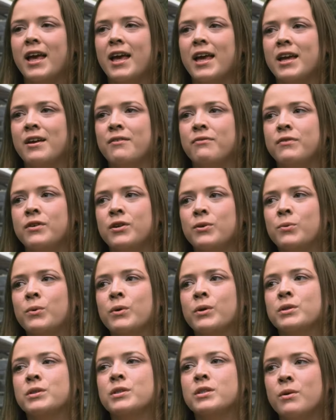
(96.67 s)
if you
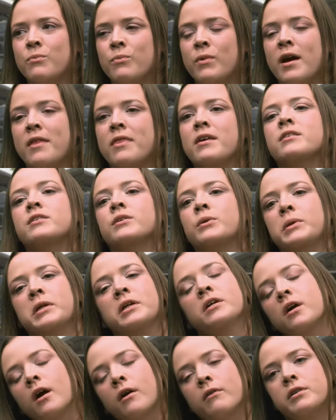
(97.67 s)
want somewhere that's going to
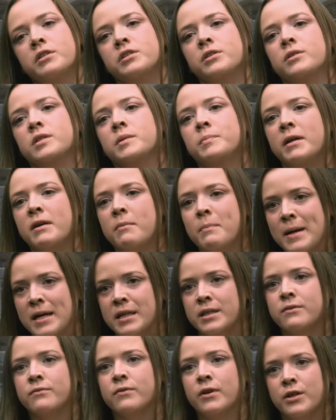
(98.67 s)
encourage you to be a
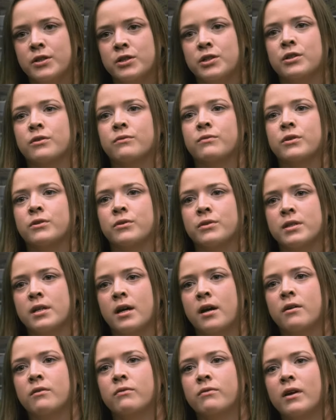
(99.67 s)
better version of
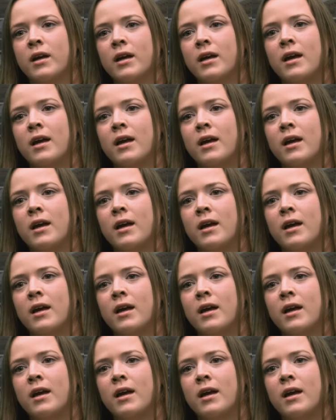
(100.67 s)
yourself,